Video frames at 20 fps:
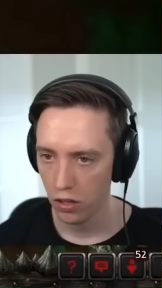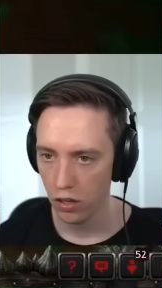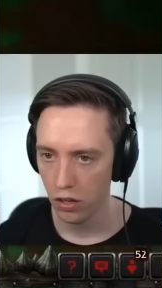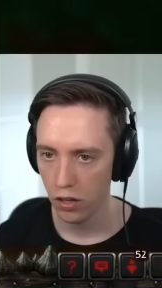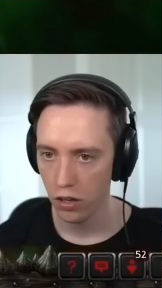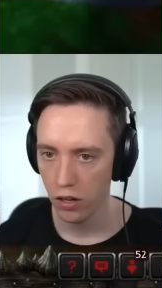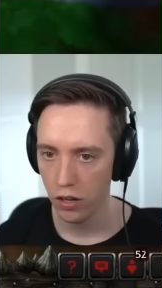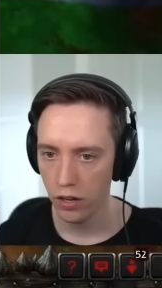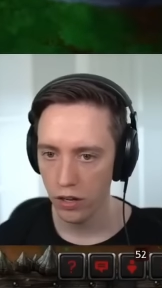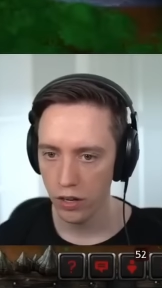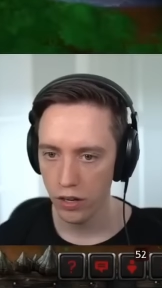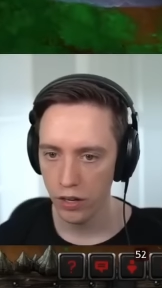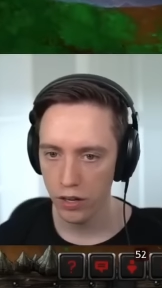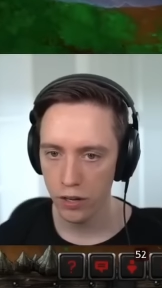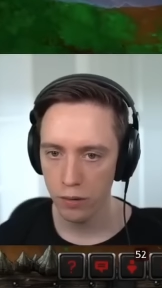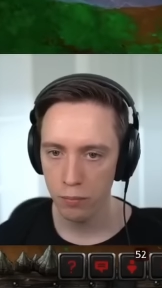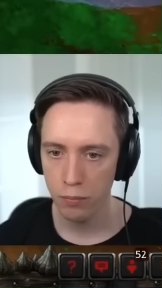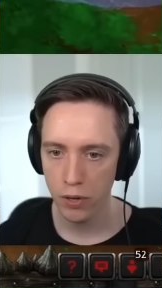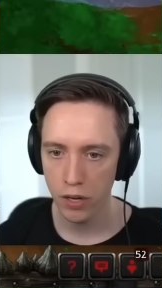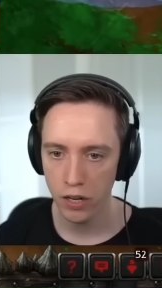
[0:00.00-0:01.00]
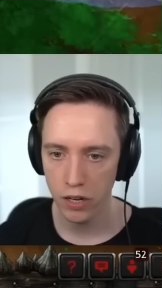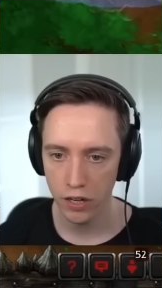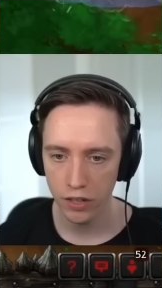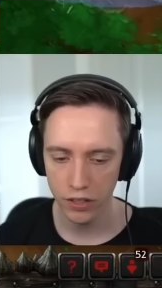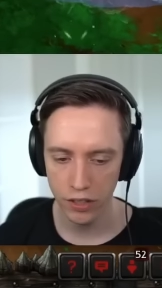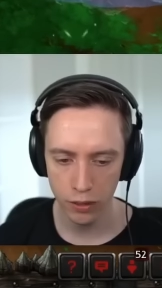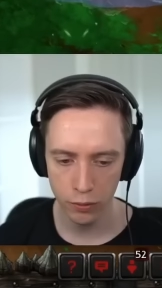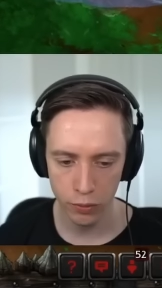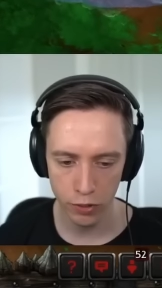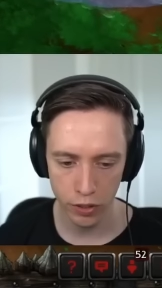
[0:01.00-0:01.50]
Um, I
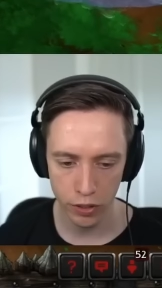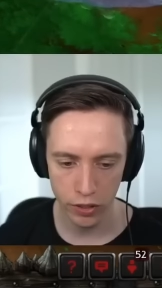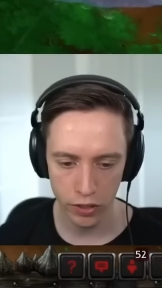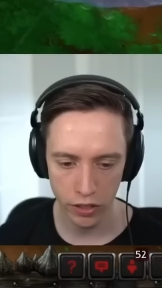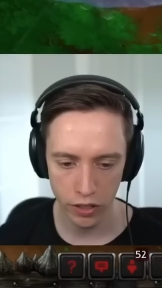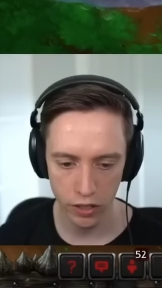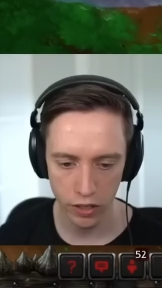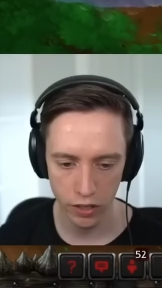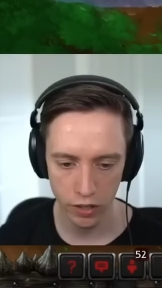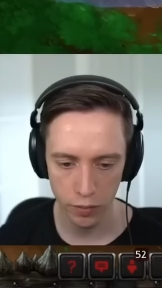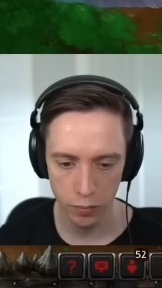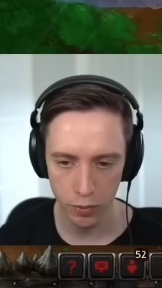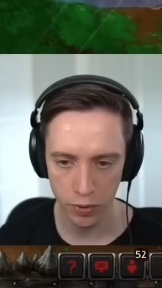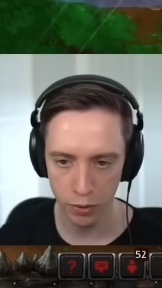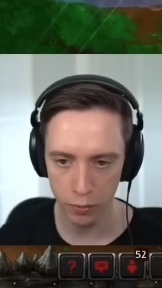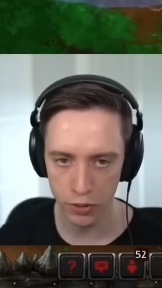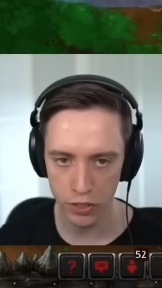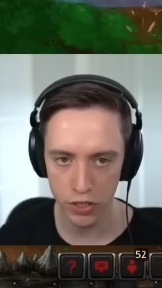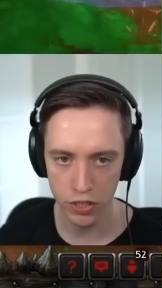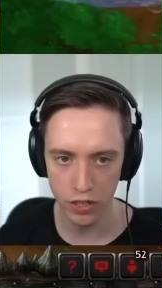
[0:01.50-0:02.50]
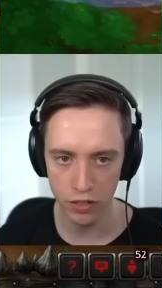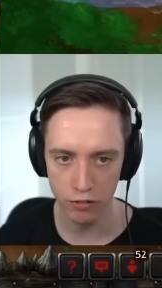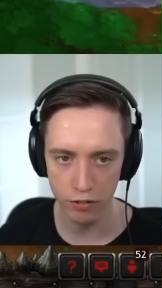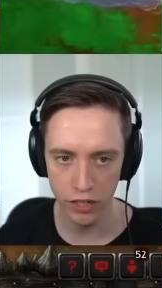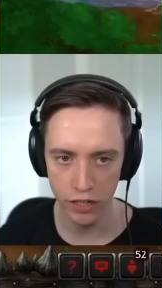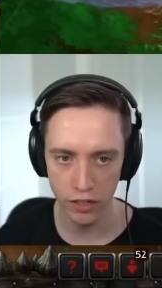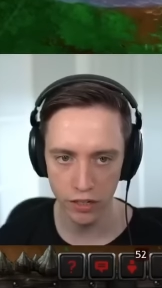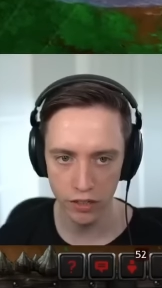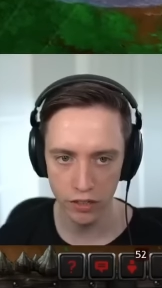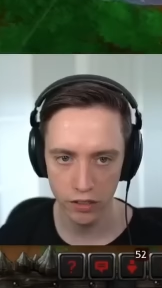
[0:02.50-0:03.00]
think we're pretty much done,
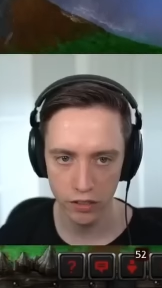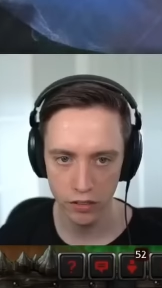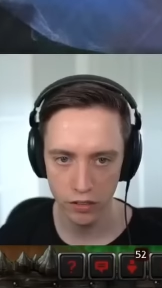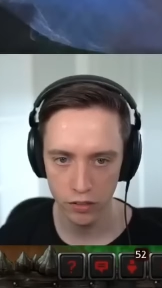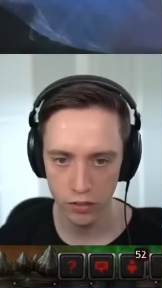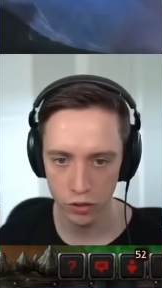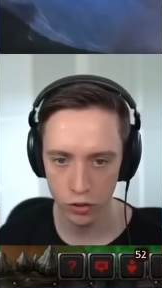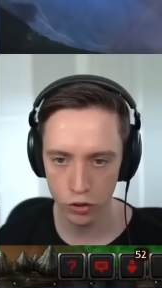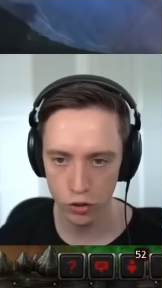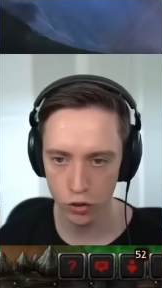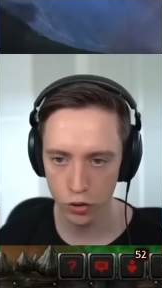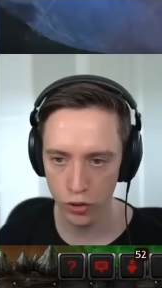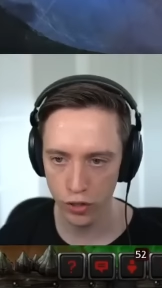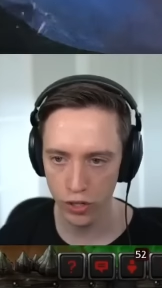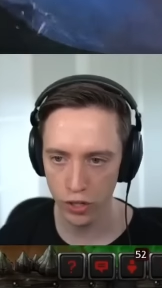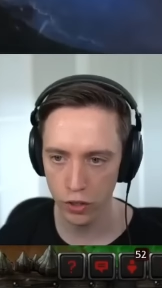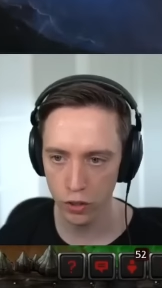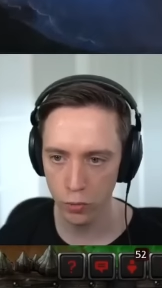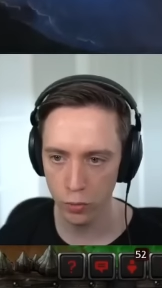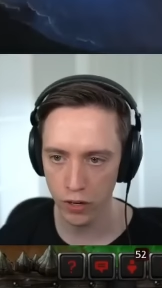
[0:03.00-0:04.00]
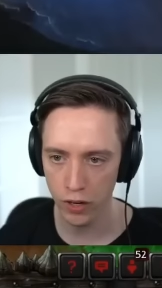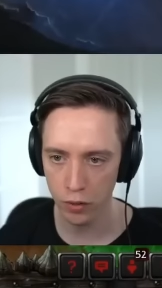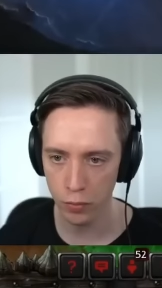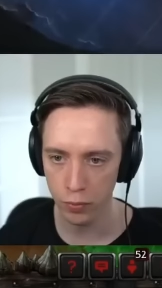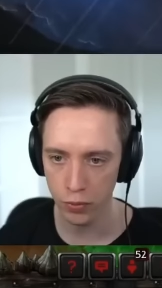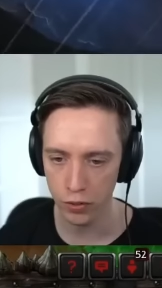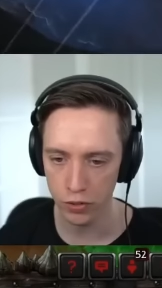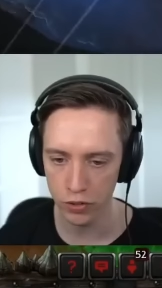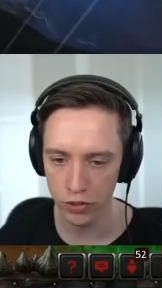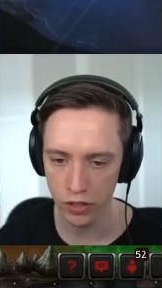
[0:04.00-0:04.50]
right? Destroy the human
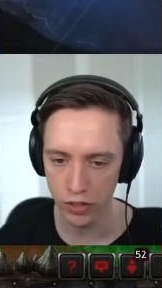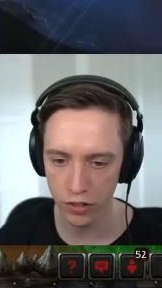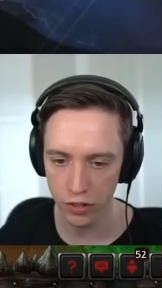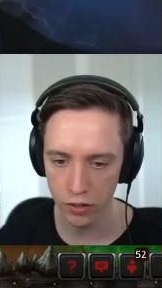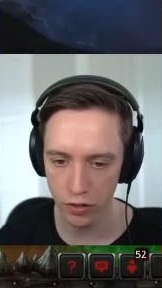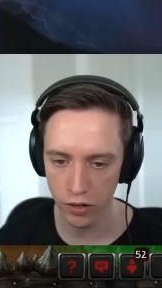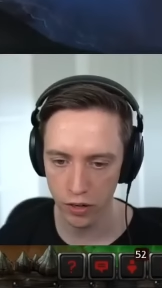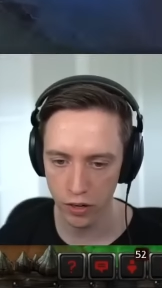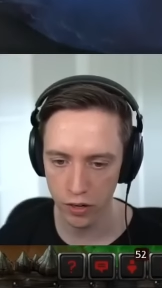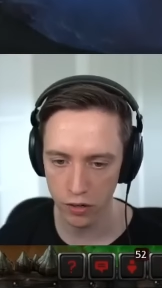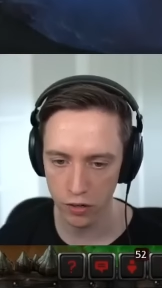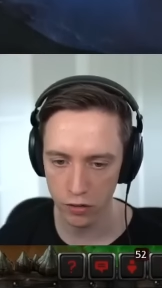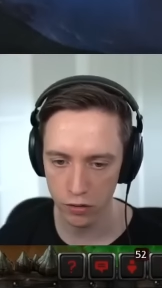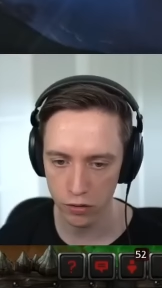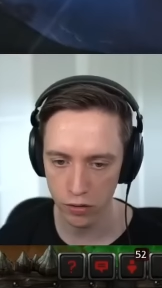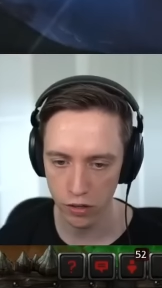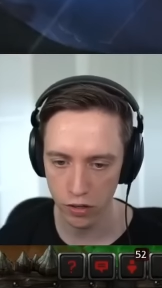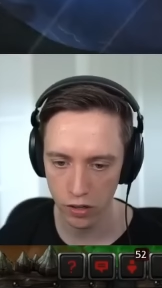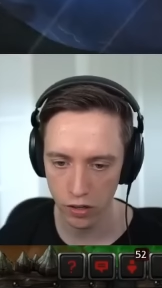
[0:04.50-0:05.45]
outpost. I don't know how...